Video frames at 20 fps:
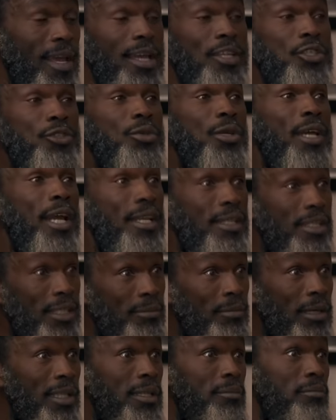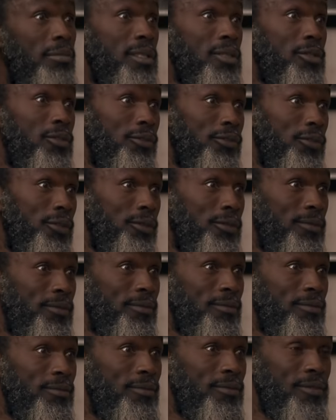educated by the best of you.
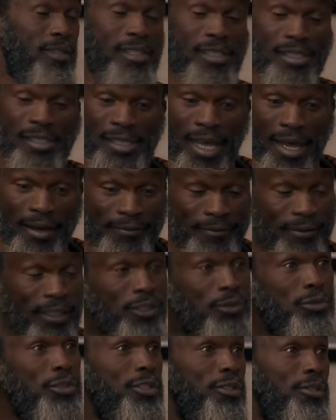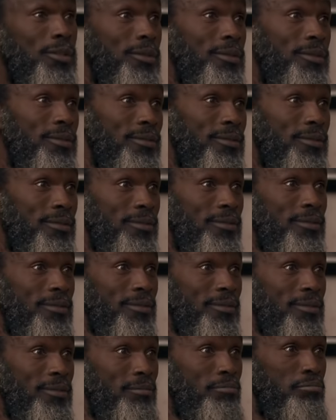Yeah. Suffered with you.
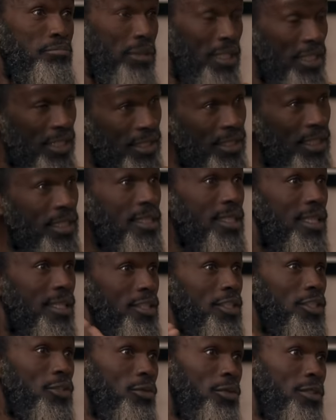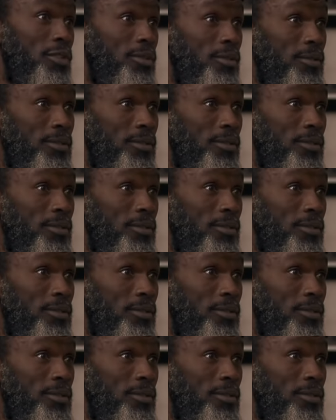Yes been in the trenches with